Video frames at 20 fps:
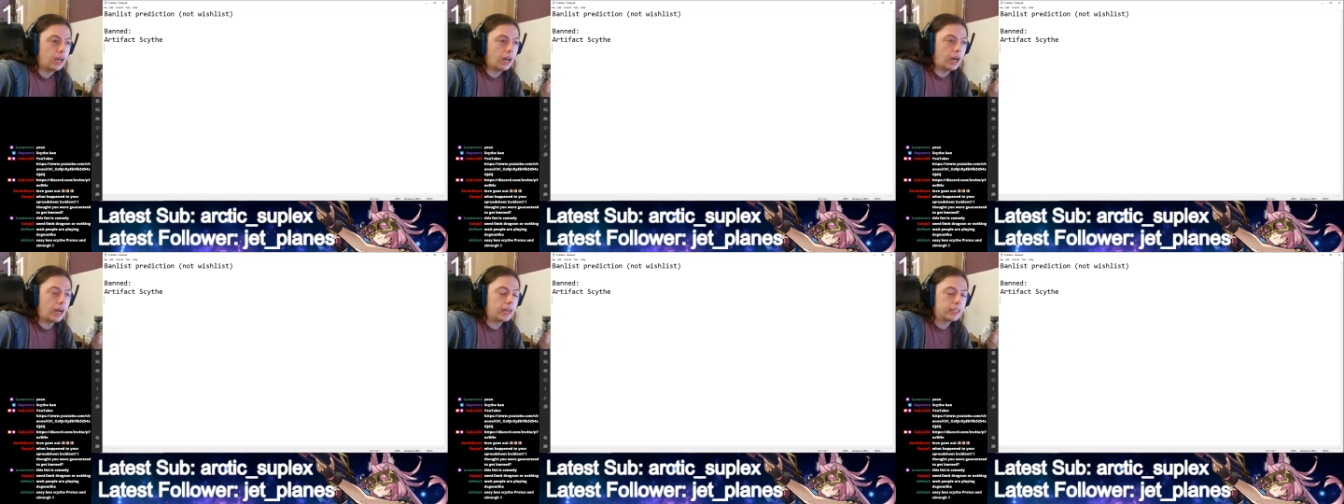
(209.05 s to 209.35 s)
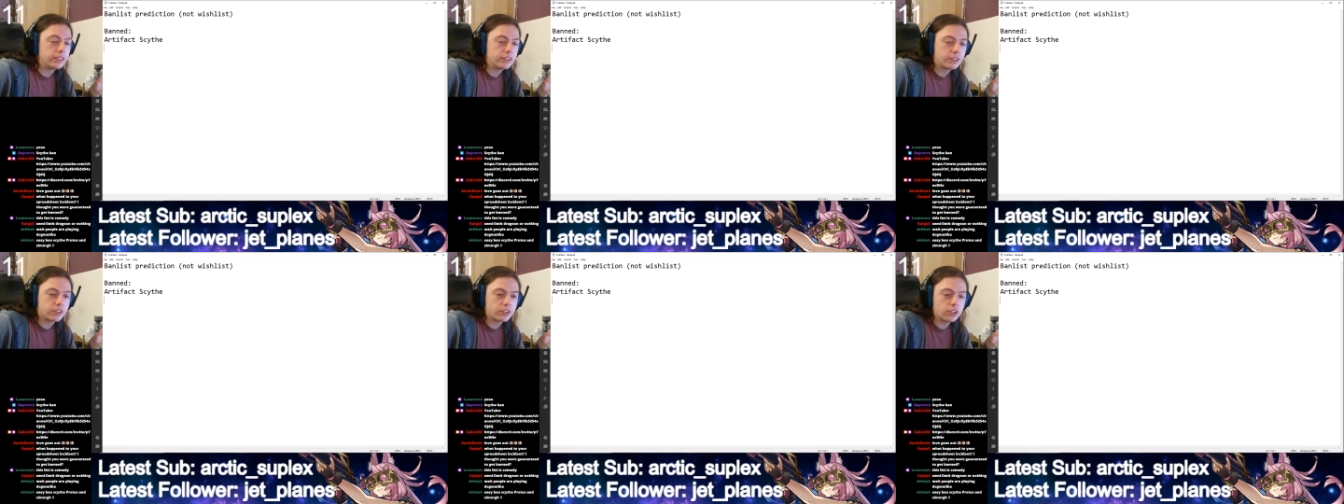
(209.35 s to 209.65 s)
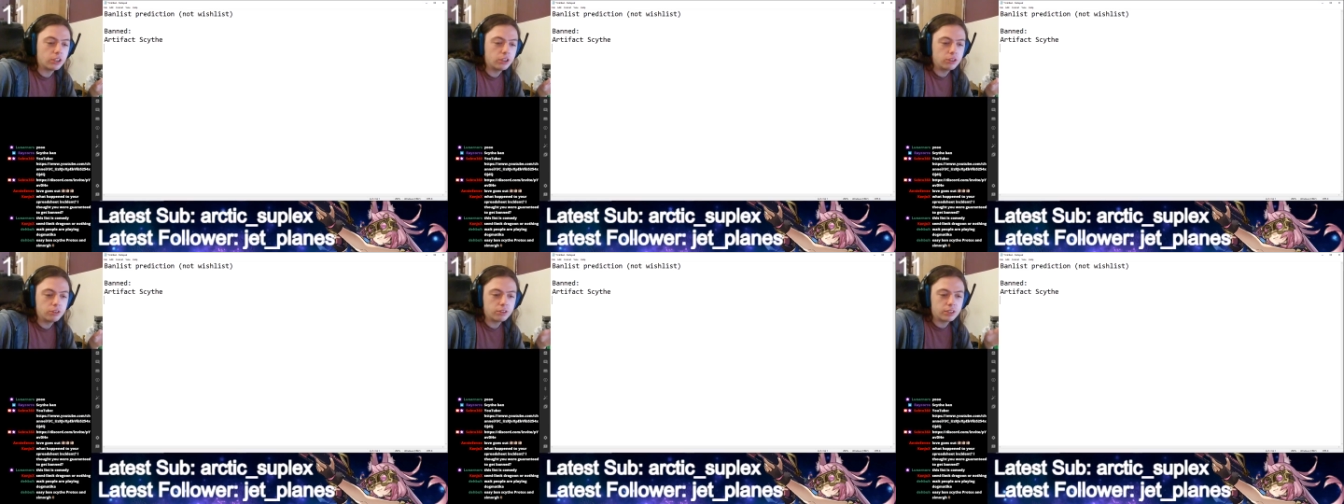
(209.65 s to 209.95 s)
and
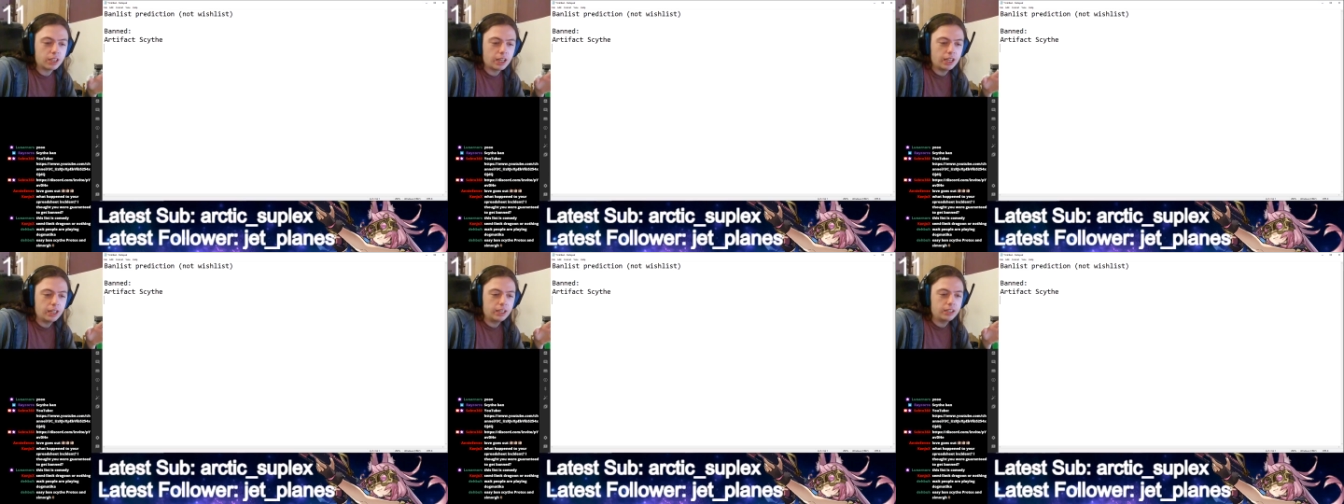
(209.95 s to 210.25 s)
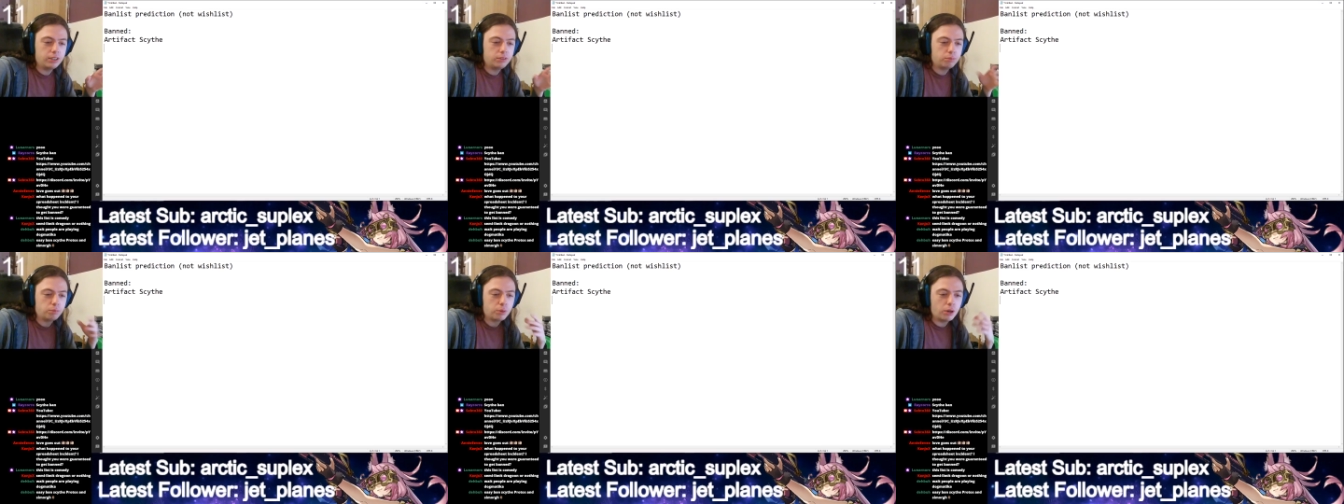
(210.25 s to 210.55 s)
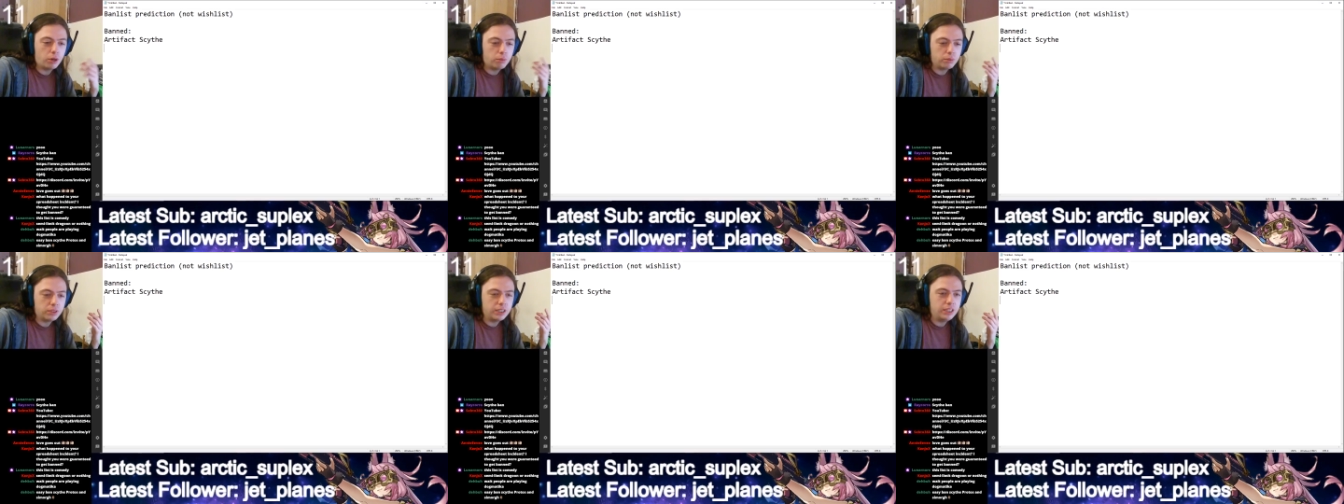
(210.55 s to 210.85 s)
so they
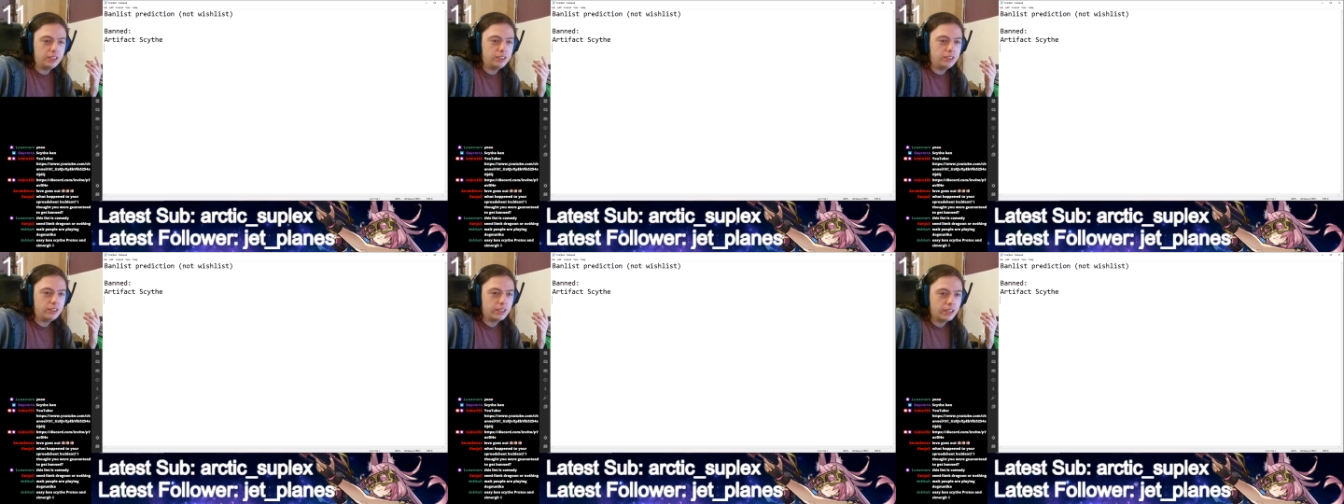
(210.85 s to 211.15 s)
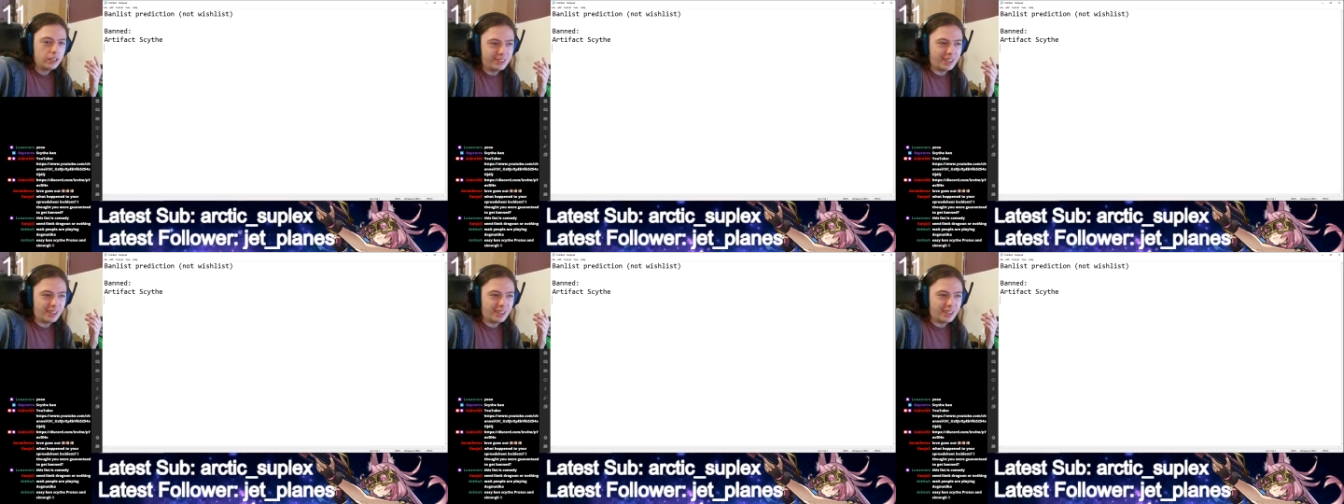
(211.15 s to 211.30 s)
probably